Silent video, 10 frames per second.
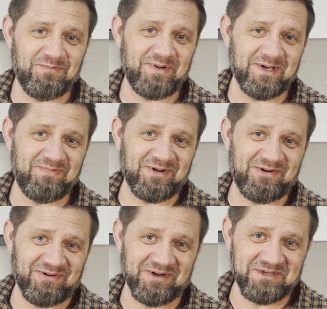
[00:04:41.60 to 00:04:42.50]
pepper
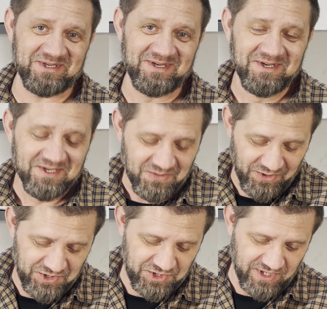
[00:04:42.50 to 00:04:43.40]
grinder,
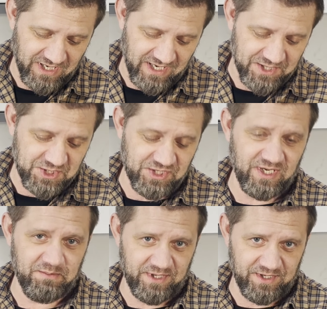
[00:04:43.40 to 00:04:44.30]
which has
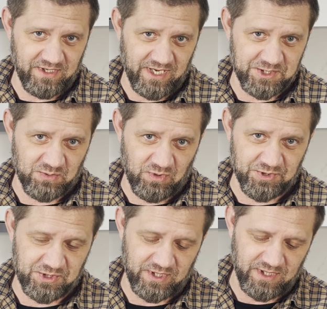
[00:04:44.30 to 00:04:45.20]
seen better days and won't
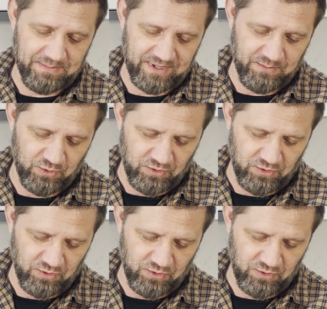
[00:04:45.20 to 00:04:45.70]
stand up anymore.